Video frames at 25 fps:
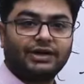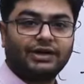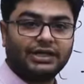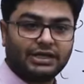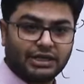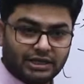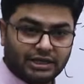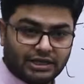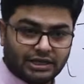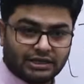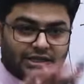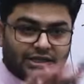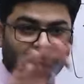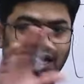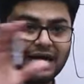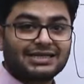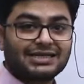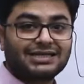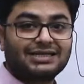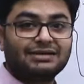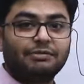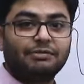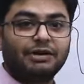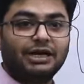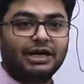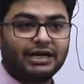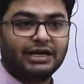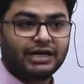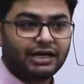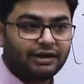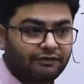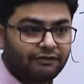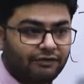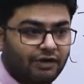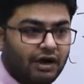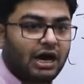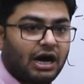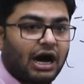whether it is
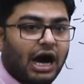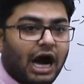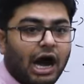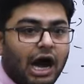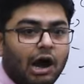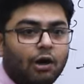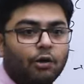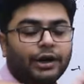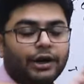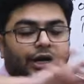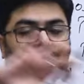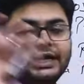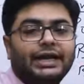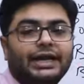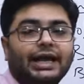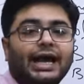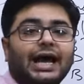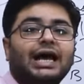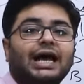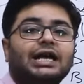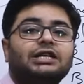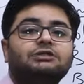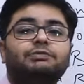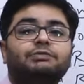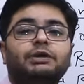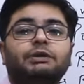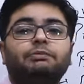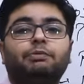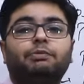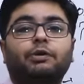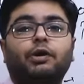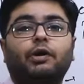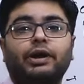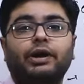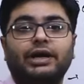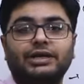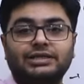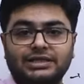assimilative, how India has been
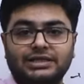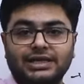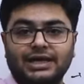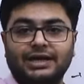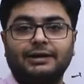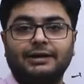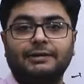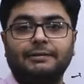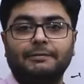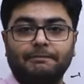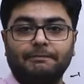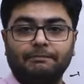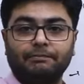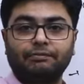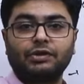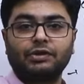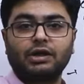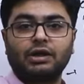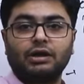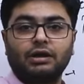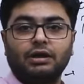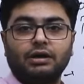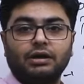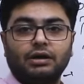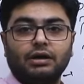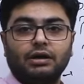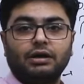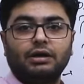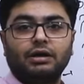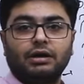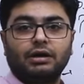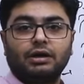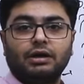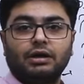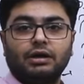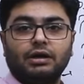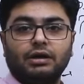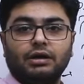progressing
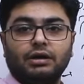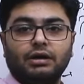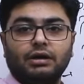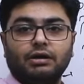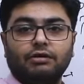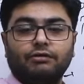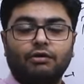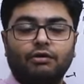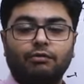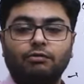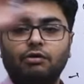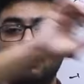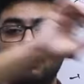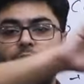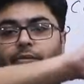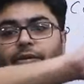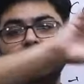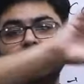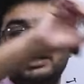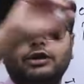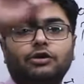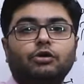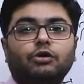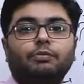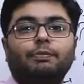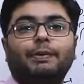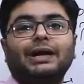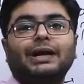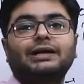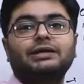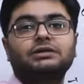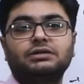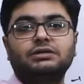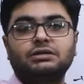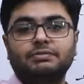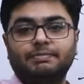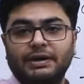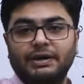from dominant to
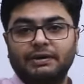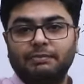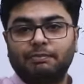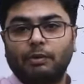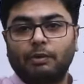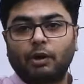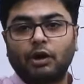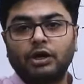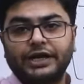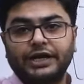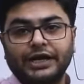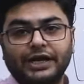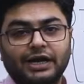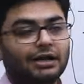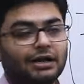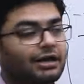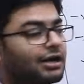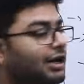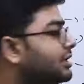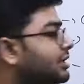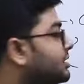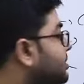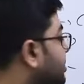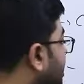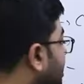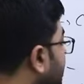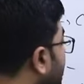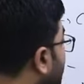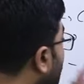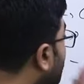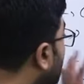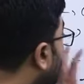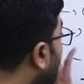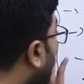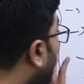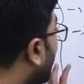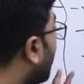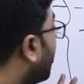participant political culture,
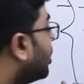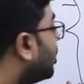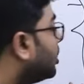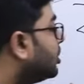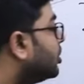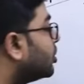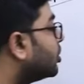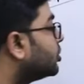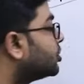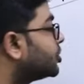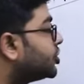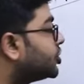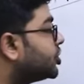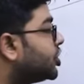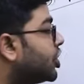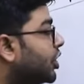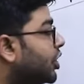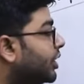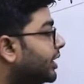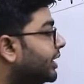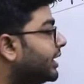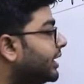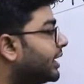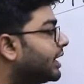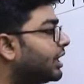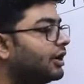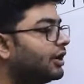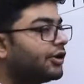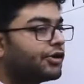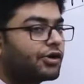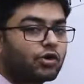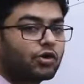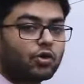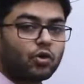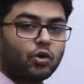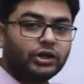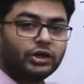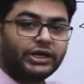all those theoretical
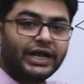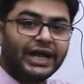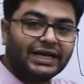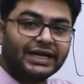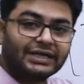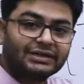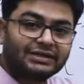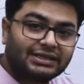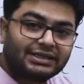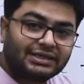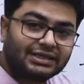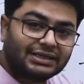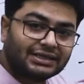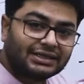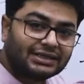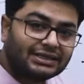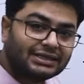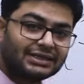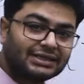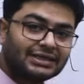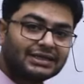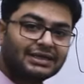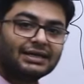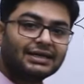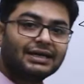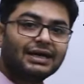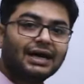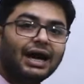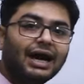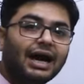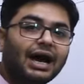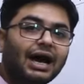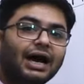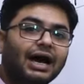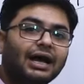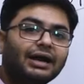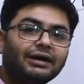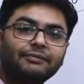rootings
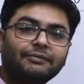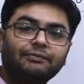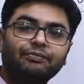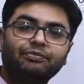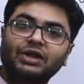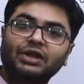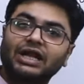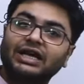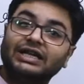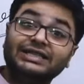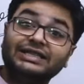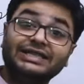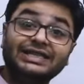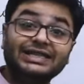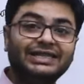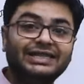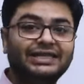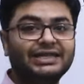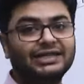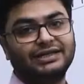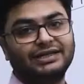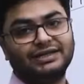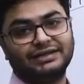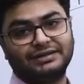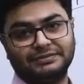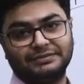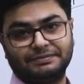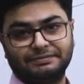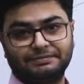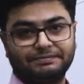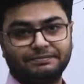are needed.